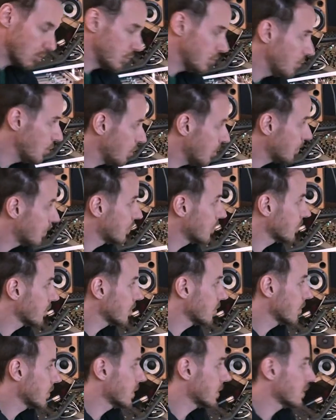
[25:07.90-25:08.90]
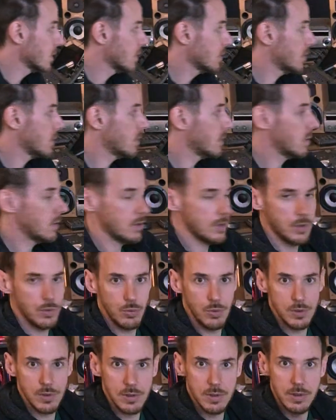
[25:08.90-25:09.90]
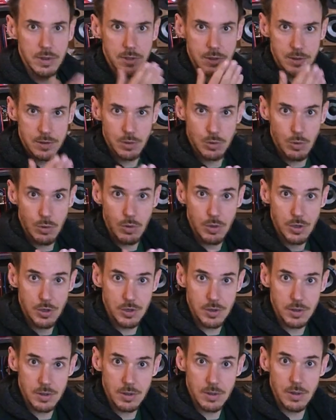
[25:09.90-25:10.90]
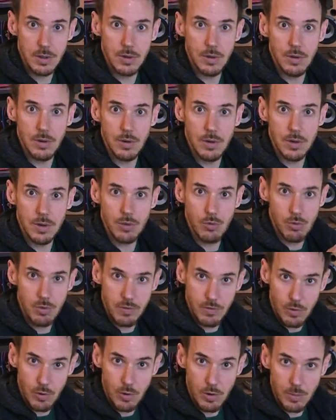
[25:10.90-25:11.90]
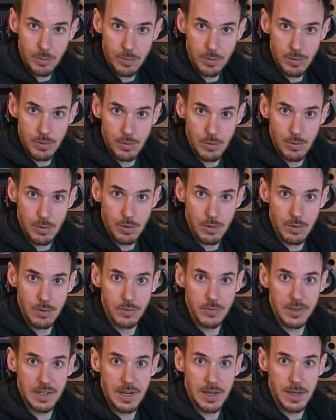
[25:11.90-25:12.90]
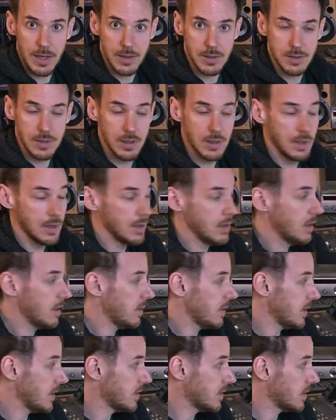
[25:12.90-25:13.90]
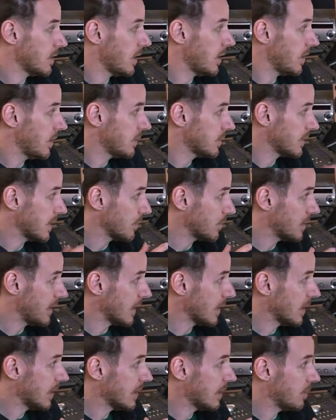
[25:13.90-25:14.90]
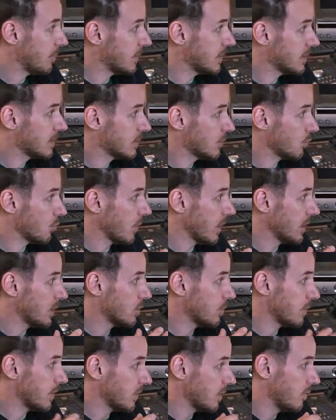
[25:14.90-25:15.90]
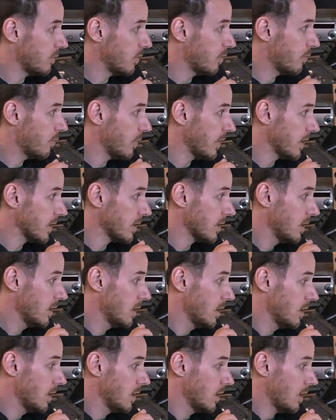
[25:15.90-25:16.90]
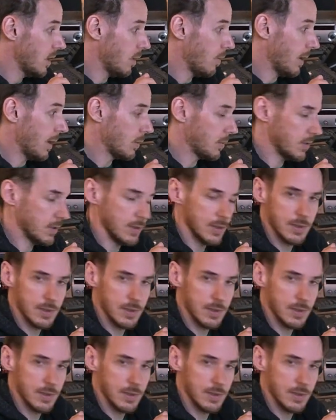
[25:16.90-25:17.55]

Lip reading: you use distortion on a reverb or on delays? That sounds like a little bit strange, but if you think about it, it's